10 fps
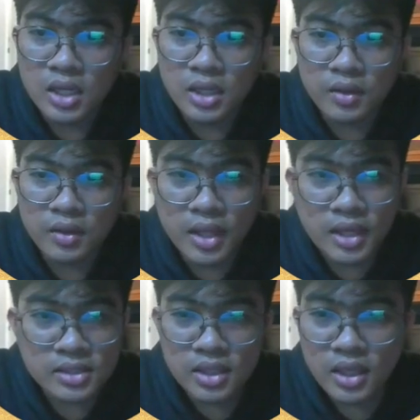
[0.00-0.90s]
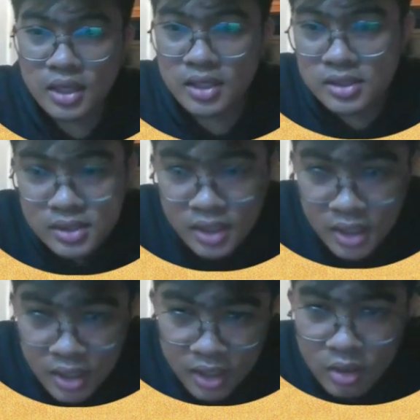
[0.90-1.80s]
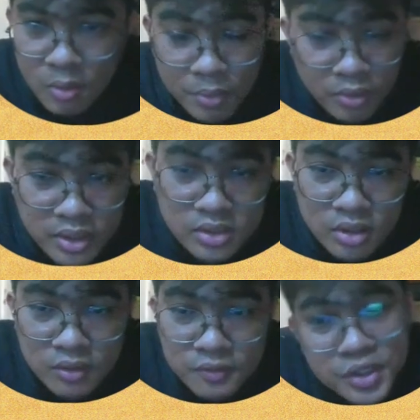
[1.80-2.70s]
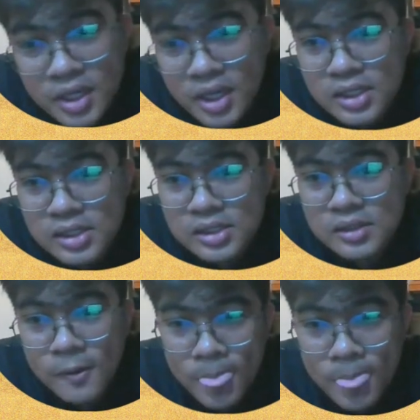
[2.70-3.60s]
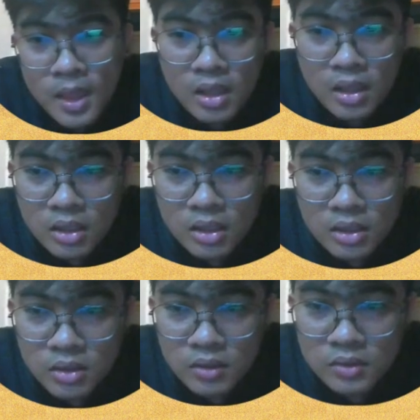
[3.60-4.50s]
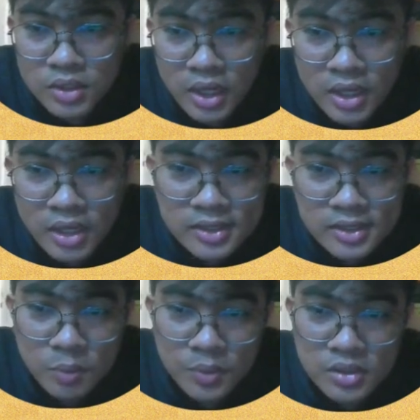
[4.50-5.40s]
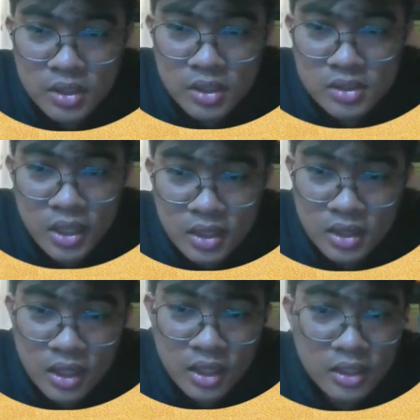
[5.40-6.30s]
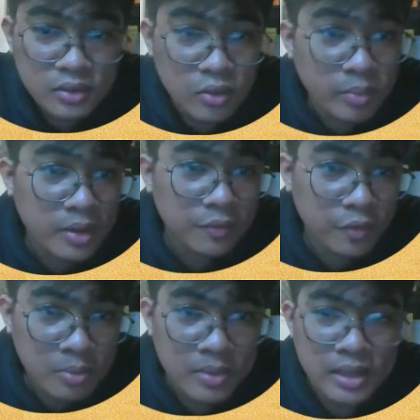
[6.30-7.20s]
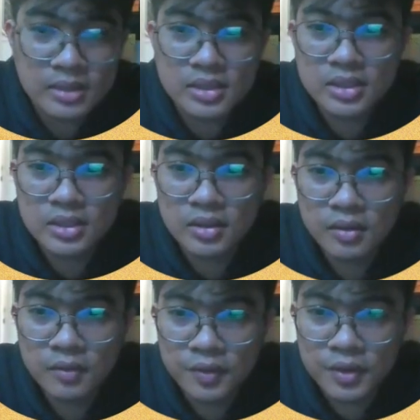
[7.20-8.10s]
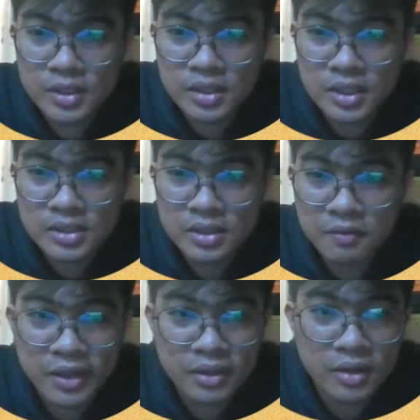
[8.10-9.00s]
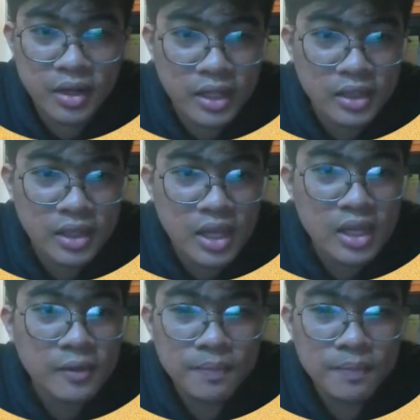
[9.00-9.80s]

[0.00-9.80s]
The next is the components of GIS. So GIS represents data in two main formats. First is the vector data